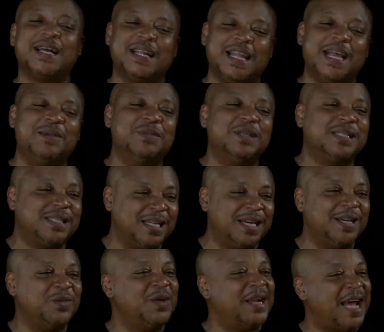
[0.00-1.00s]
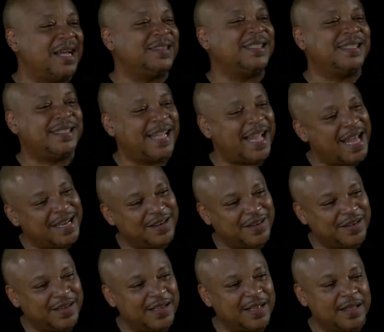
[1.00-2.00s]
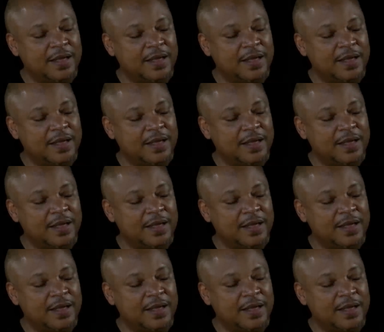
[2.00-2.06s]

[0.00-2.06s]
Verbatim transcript: claim the son without the standard.